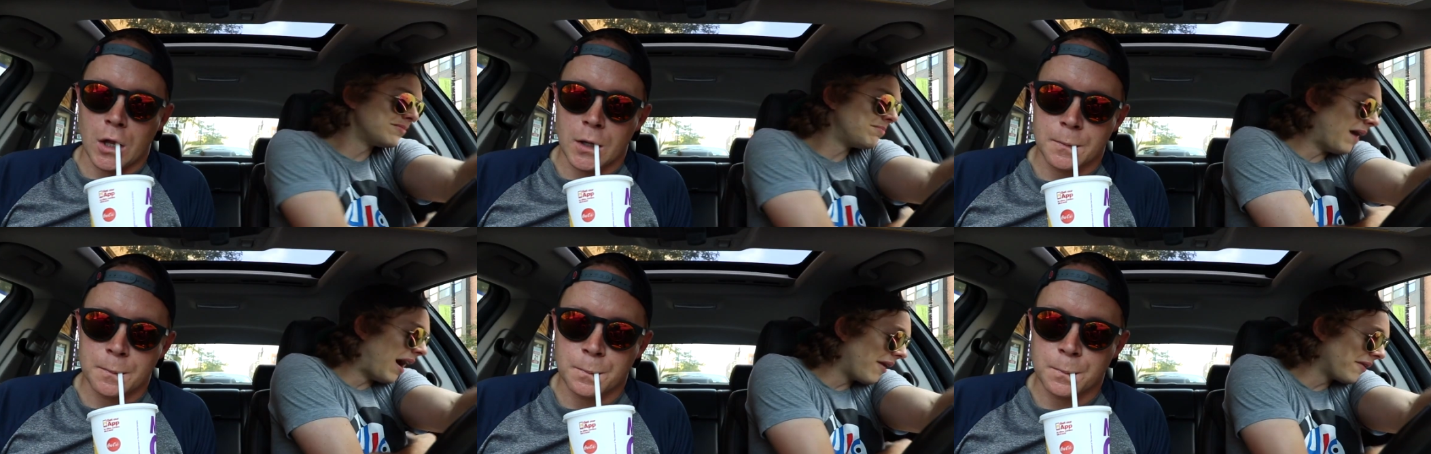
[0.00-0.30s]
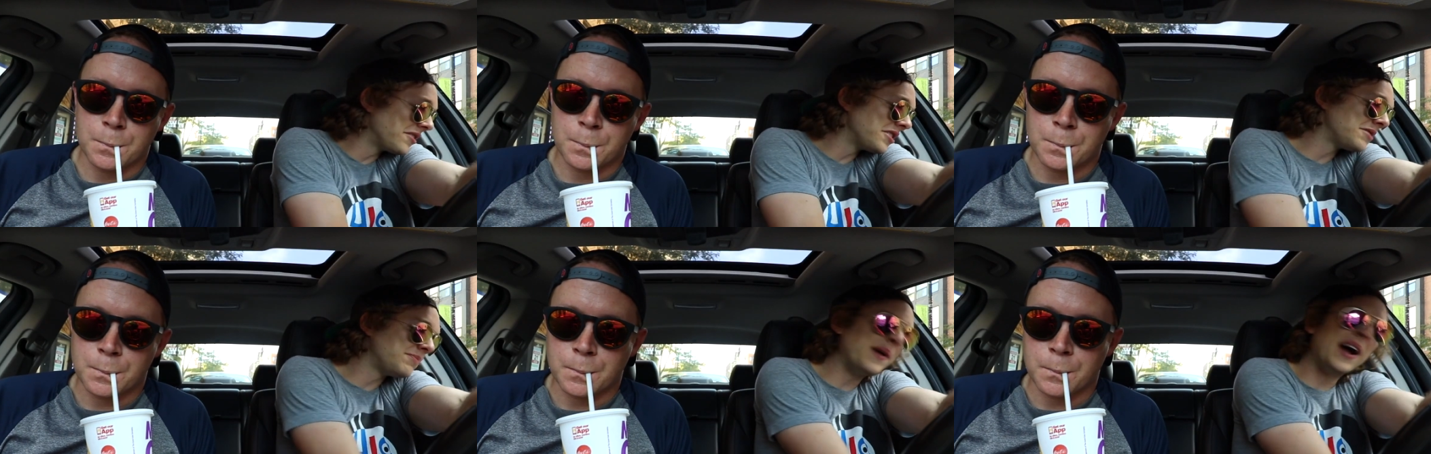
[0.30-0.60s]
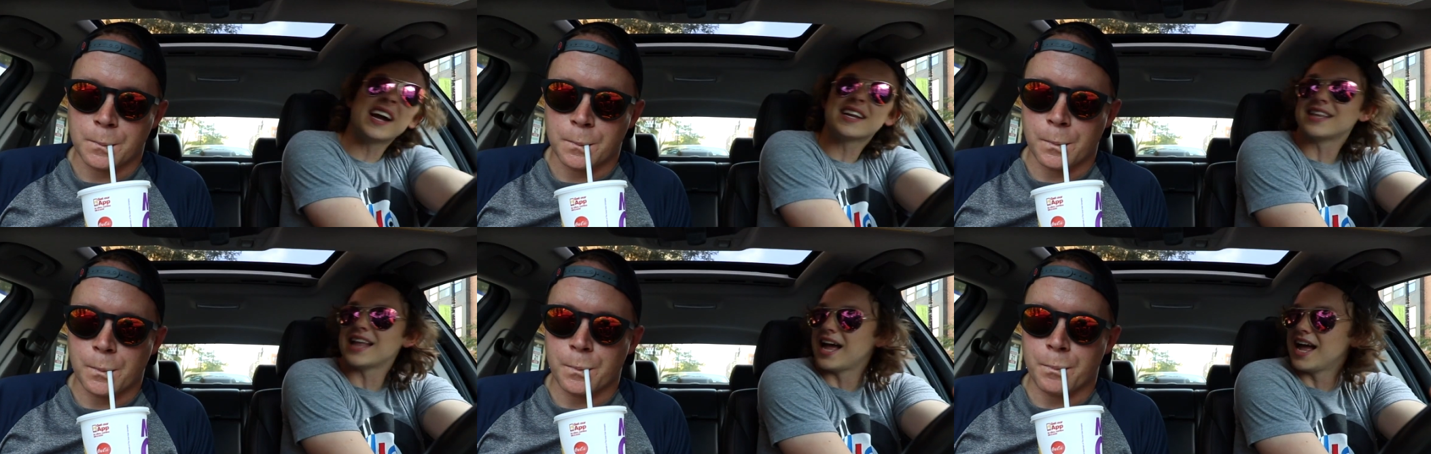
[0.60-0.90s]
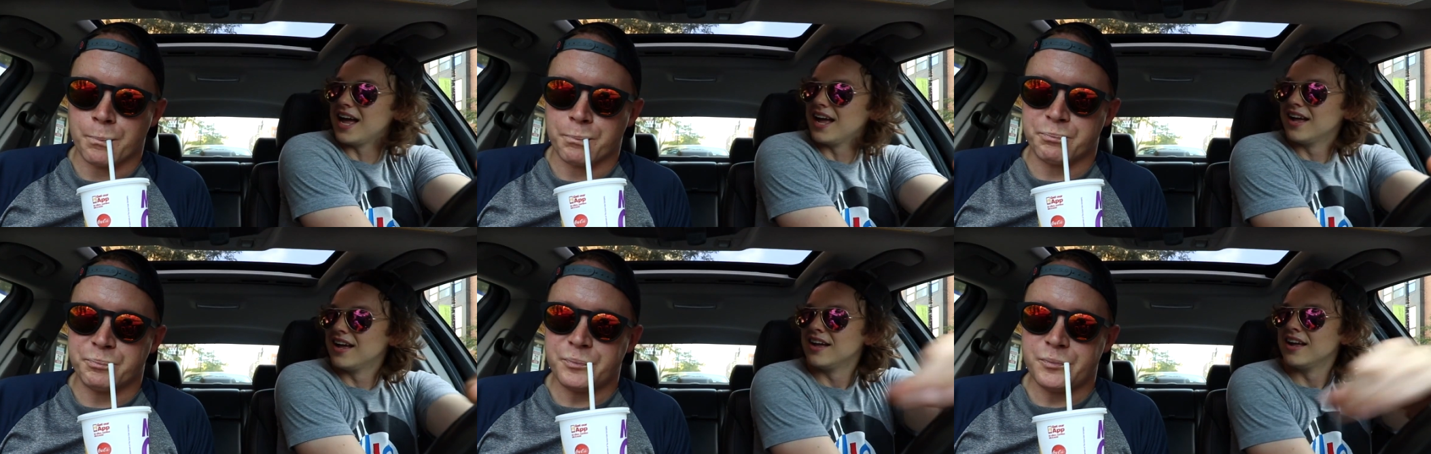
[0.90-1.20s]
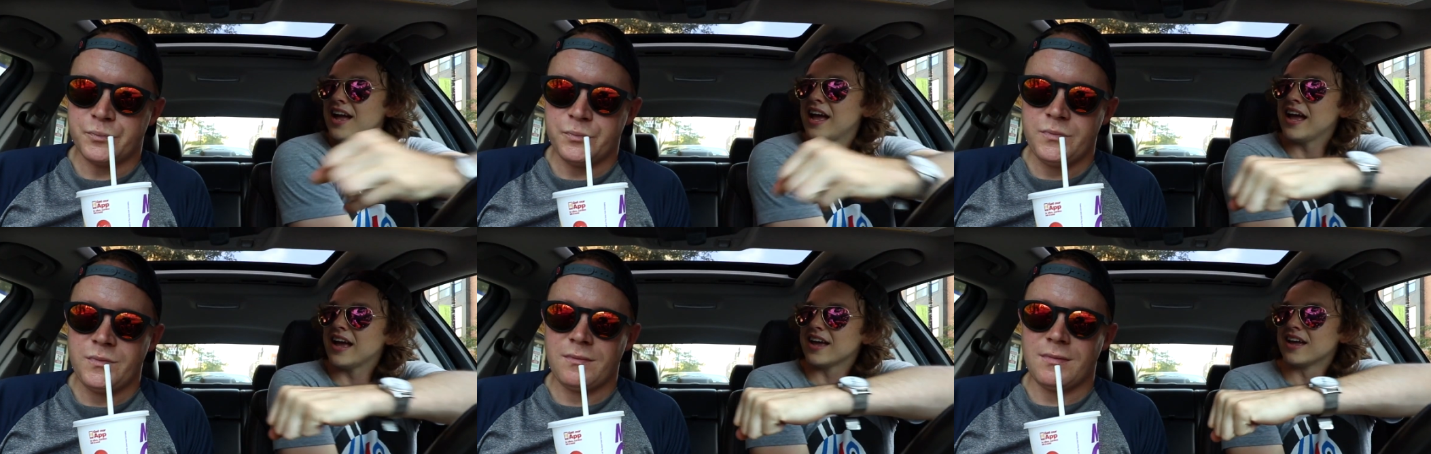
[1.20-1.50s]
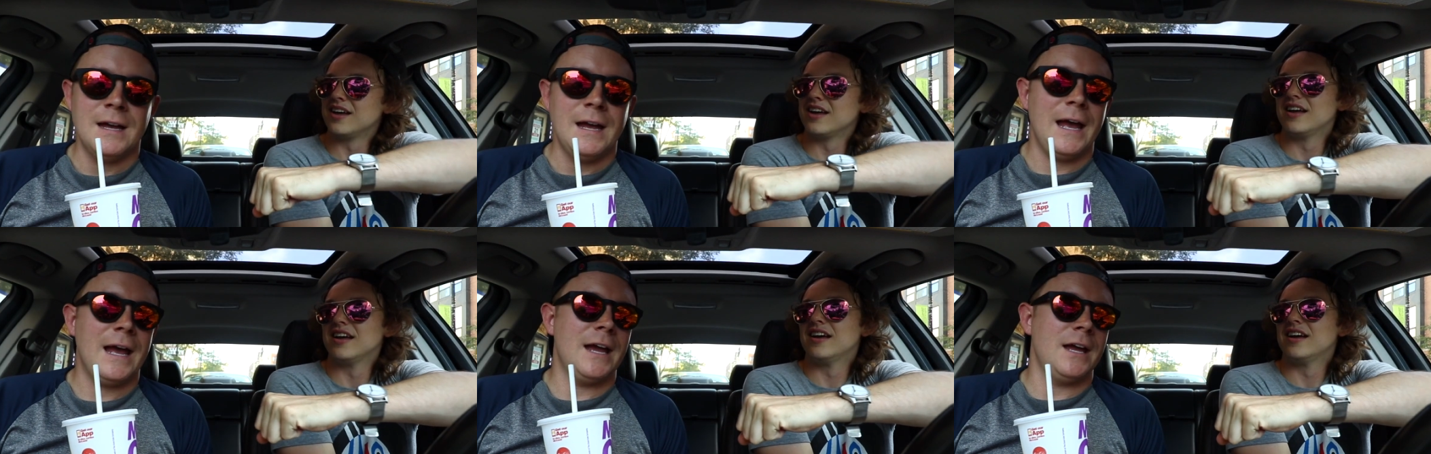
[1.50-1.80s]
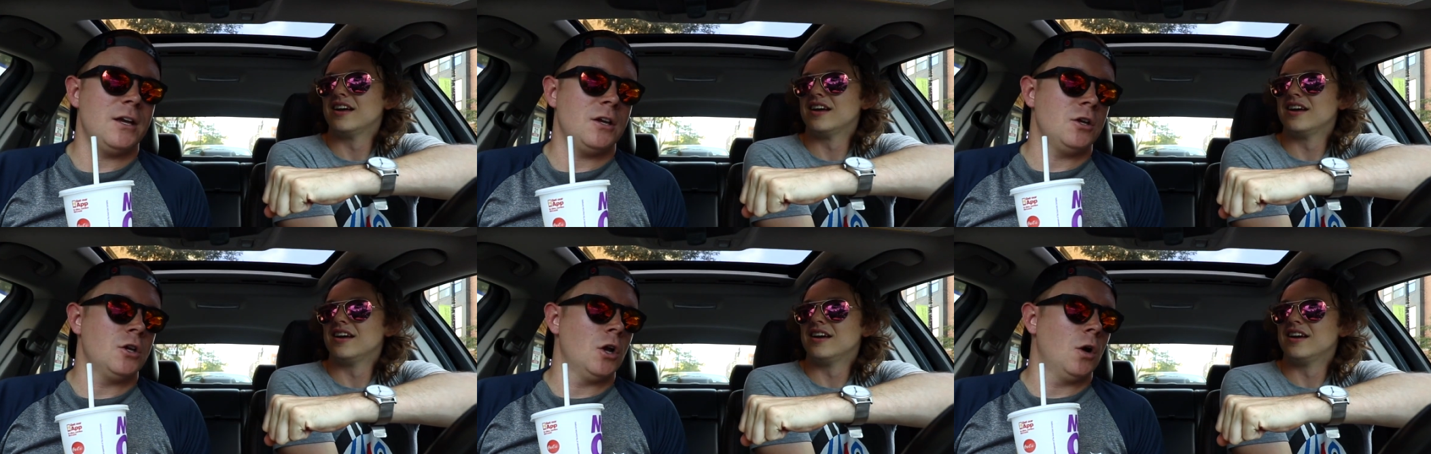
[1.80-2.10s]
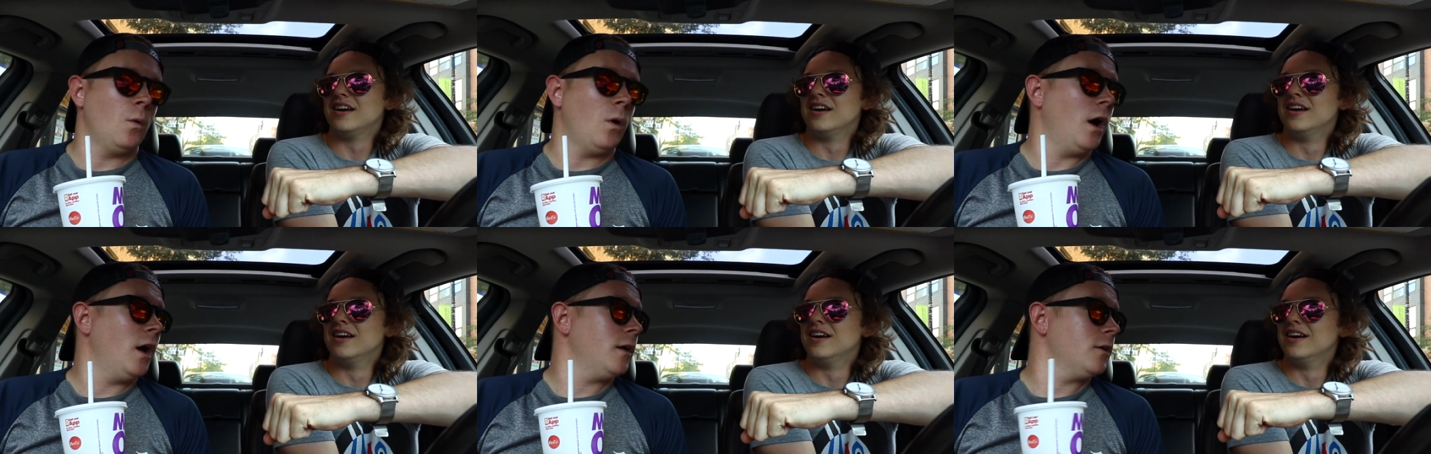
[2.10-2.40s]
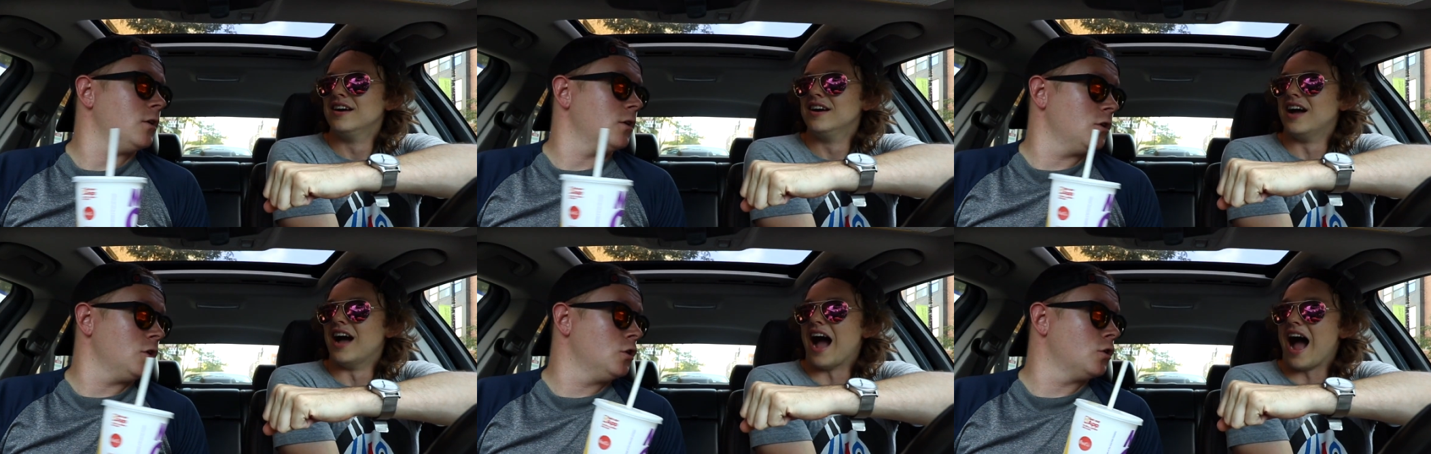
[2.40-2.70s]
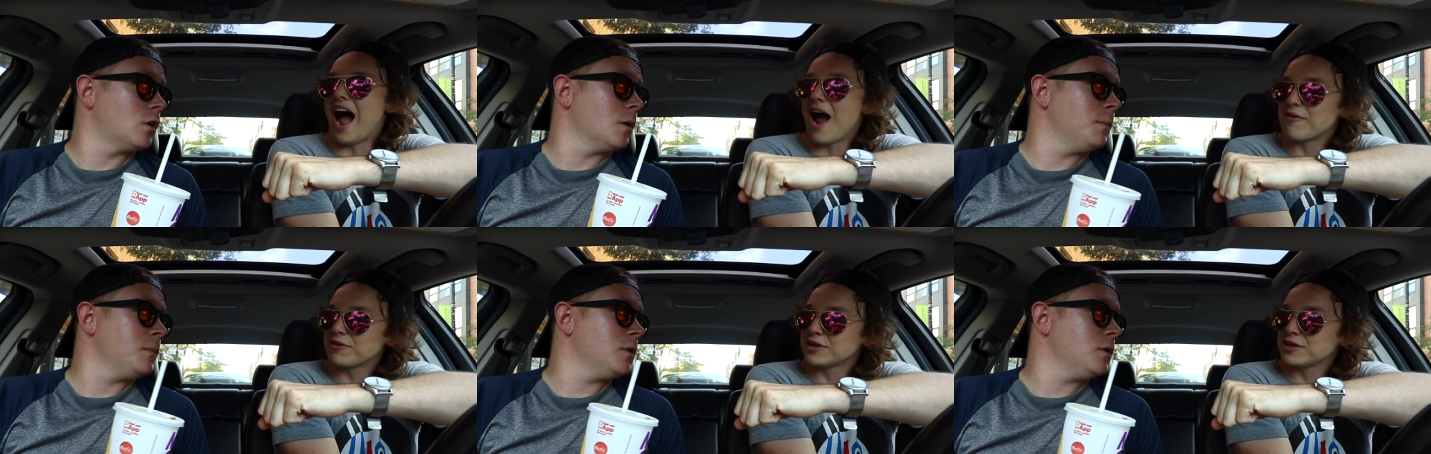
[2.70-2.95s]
Speaker 1: I respect
Speaker 2: that. Hey. Hey, you know what? I